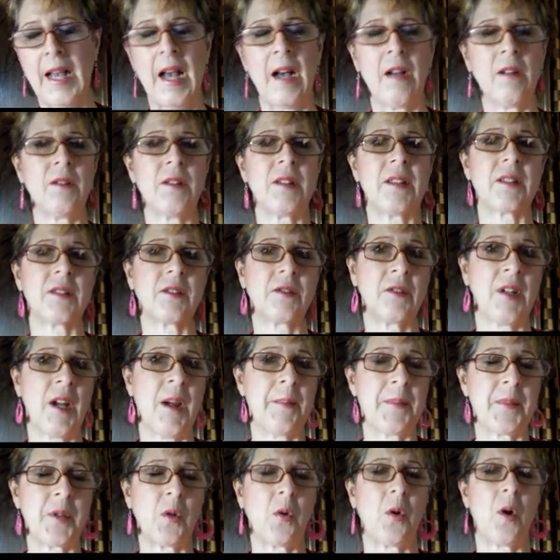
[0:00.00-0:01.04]

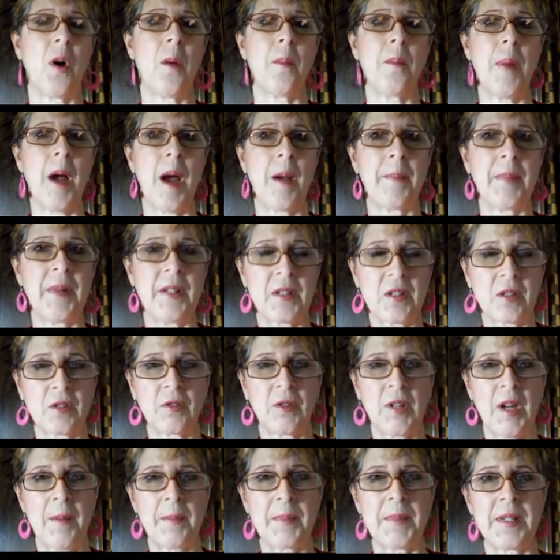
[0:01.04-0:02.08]
script or a puppet
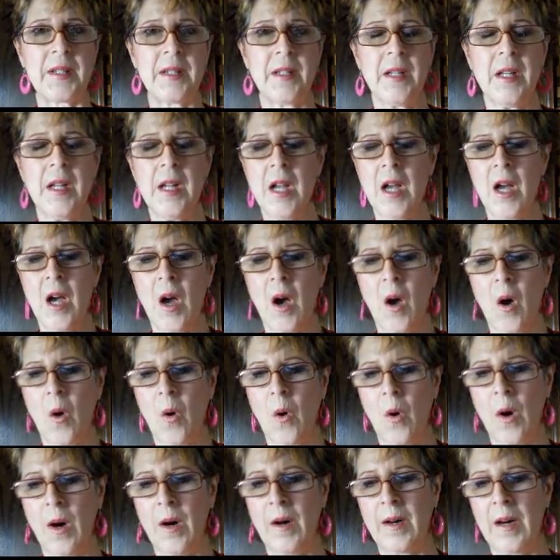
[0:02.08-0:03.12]
script,
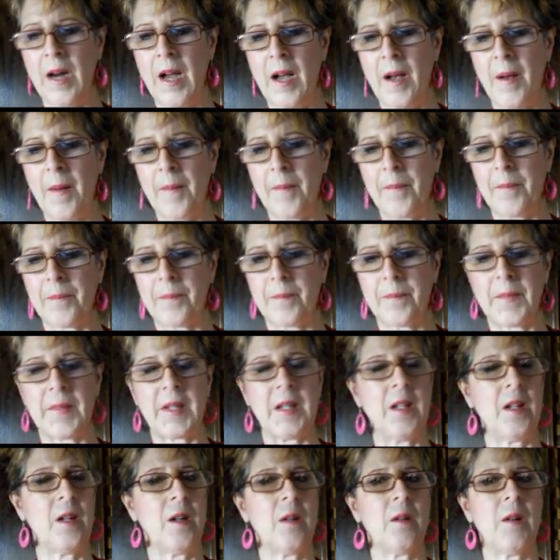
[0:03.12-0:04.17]
or you
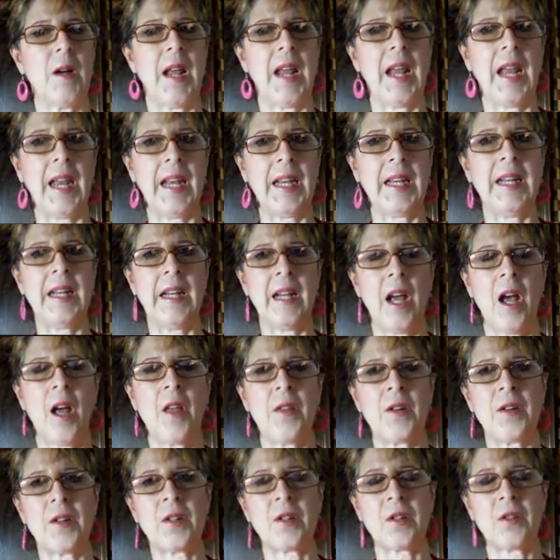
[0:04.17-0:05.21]
know, any
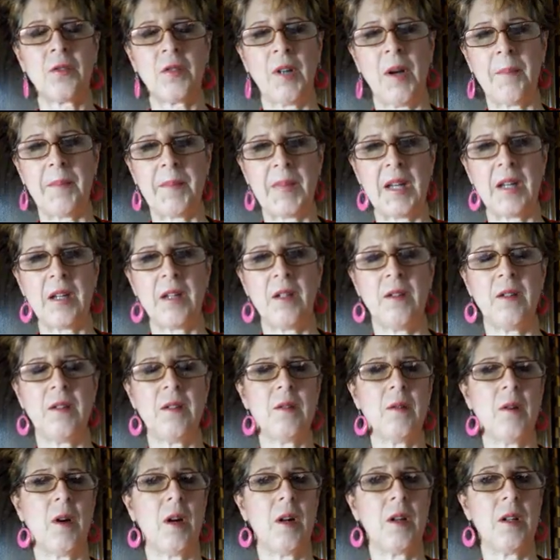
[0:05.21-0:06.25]
other script that you
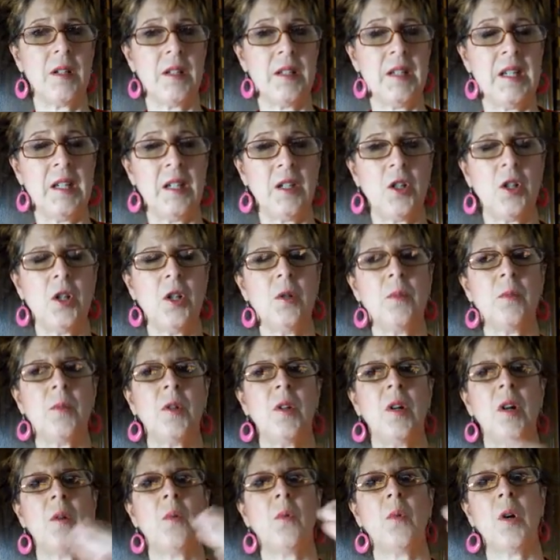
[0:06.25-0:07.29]
need humor
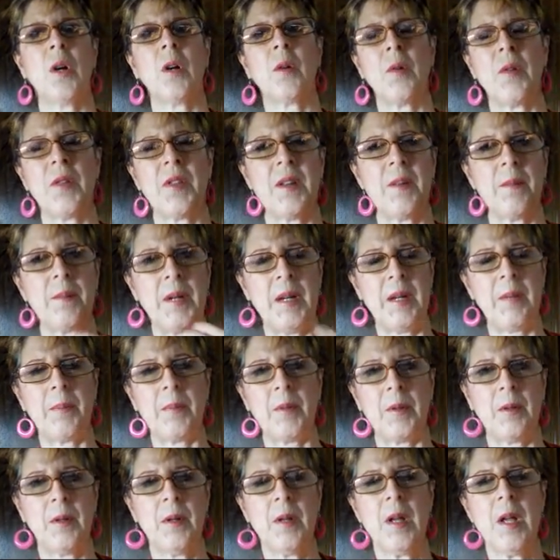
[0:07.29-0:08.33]
and work
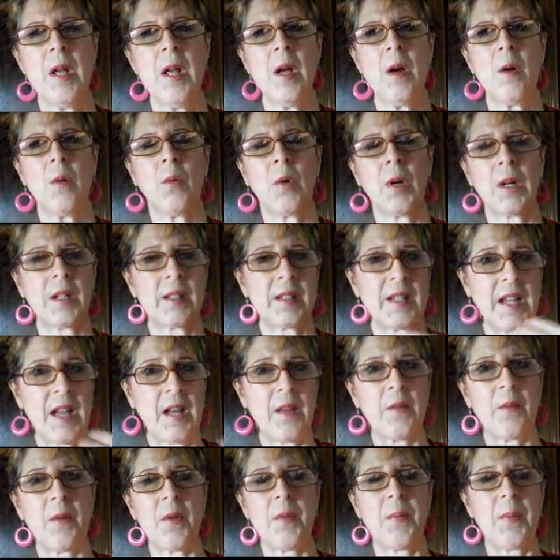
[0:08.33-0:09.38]

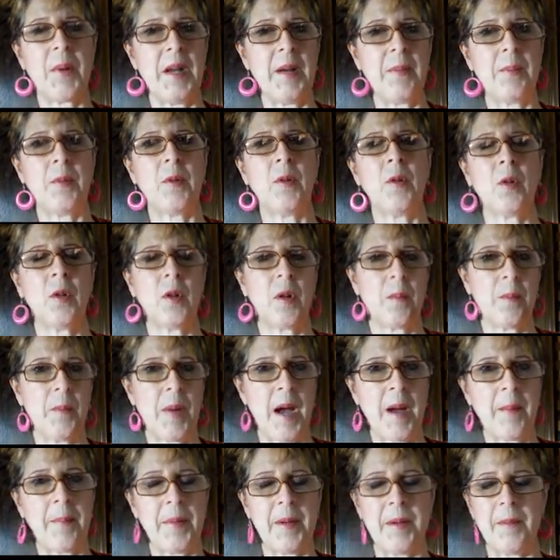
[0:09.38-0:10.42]
together with people, or a
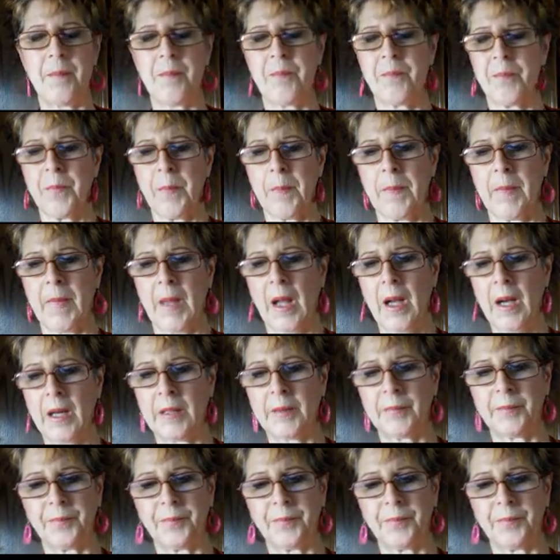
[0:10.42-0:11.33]
puppet. I